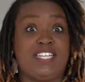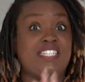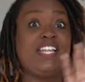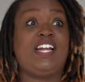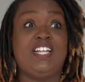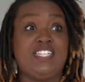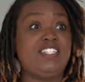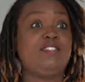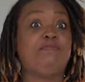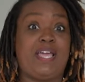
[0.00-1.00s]
It's that other
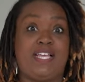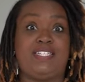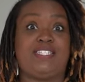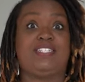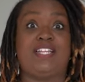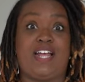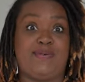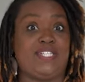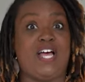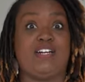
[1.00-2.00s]
space that I
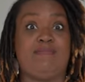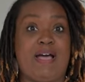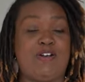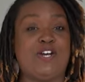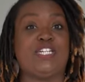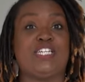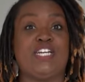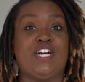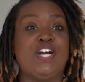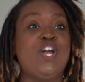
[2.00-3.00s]
was talking about
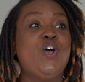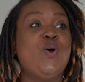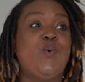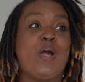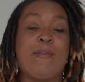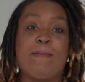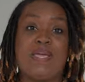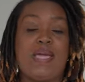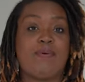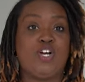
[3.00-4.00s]
earlier where I'm gonna
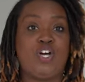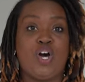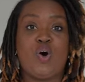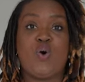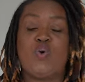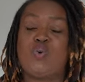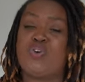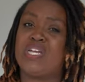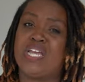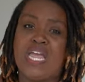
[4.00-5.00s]
be able to go
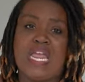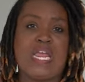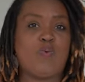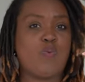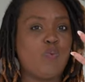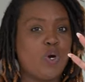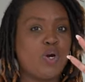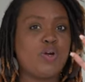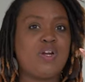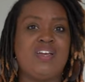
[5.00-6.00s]
create,
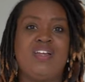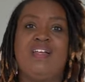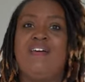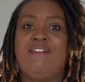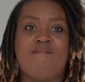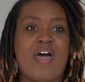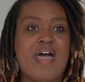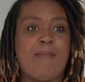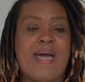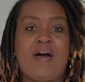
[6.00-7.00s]
work,
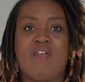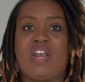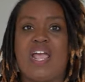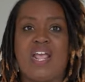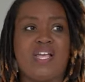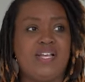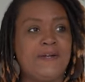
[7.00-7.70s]
vibe out, like,